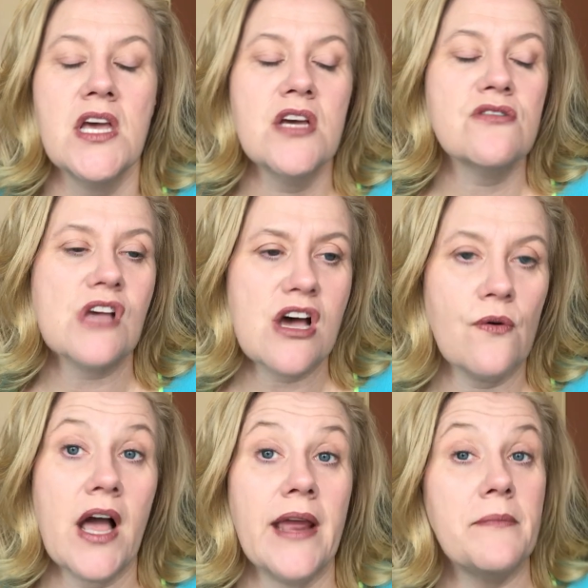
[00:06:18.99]
So
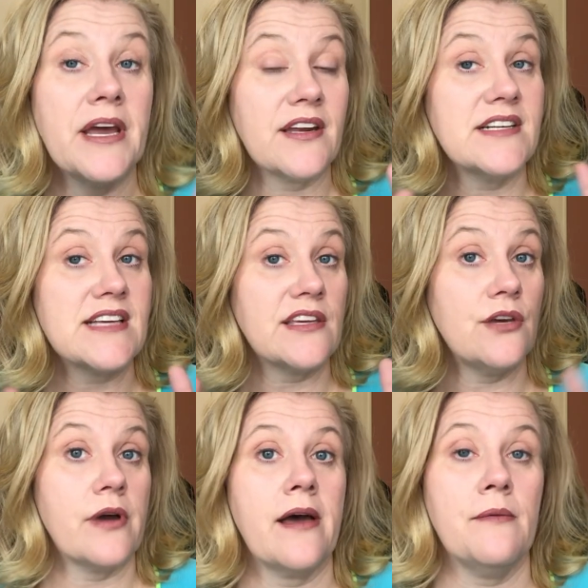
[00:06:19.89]
I am not going to tell
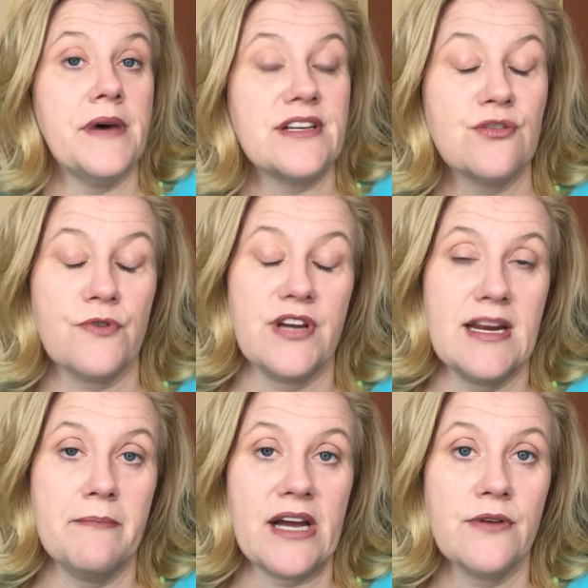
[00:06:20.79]
you how much we're
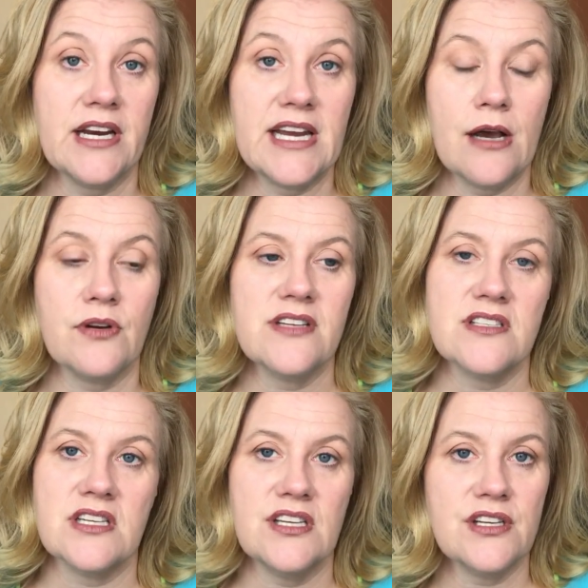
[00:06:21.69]
getting back right now
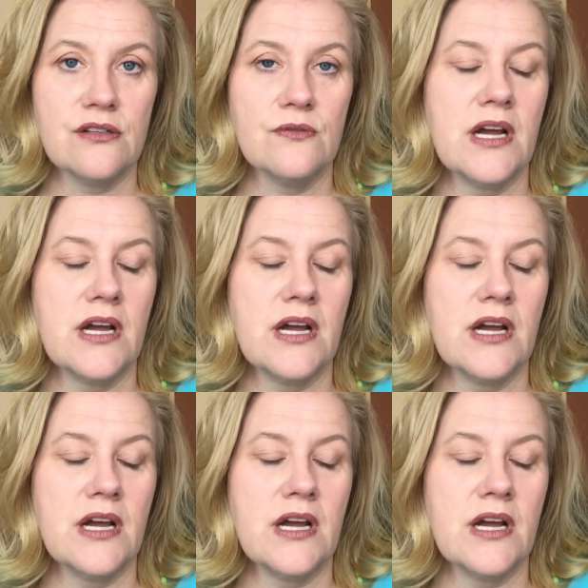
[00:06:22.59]
because, you know,